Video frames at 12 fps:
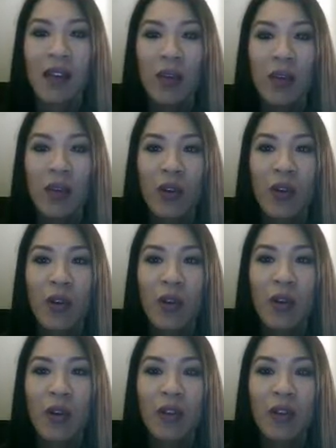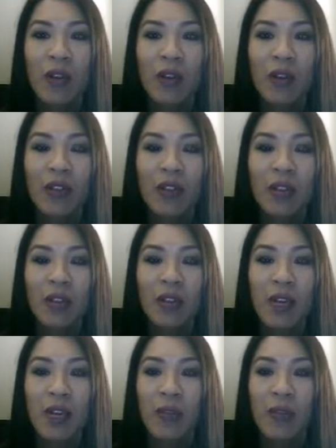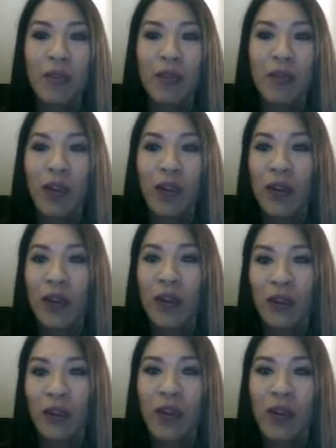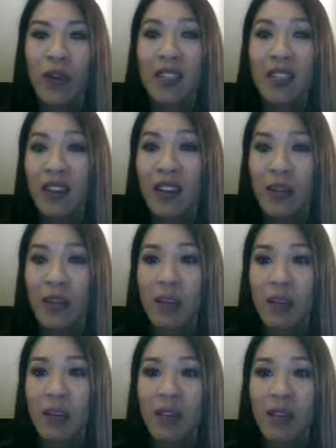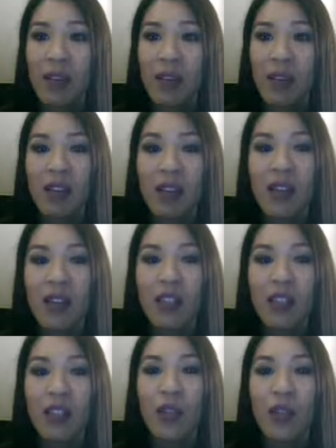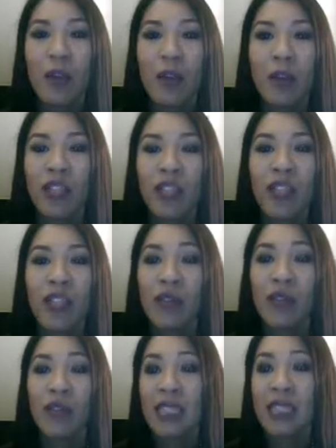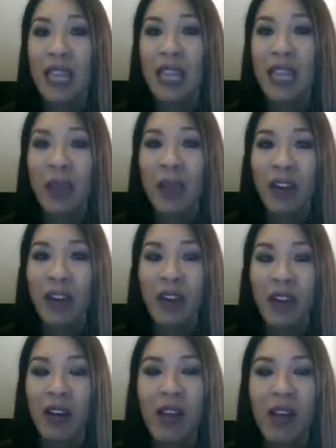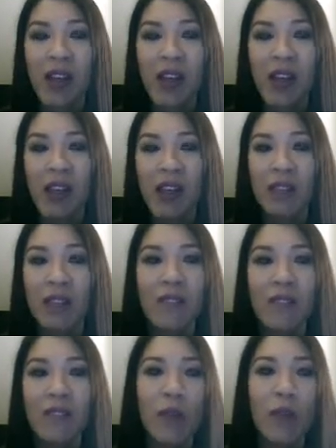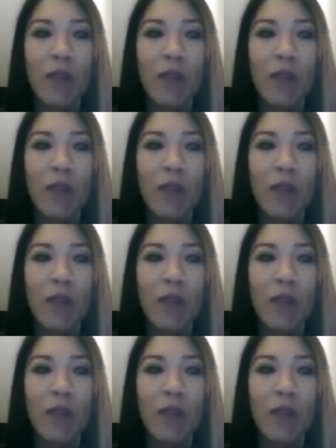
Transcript: when you go up here to the upper right corner you have the Sign Up button. These two options take you to the same area, and this is for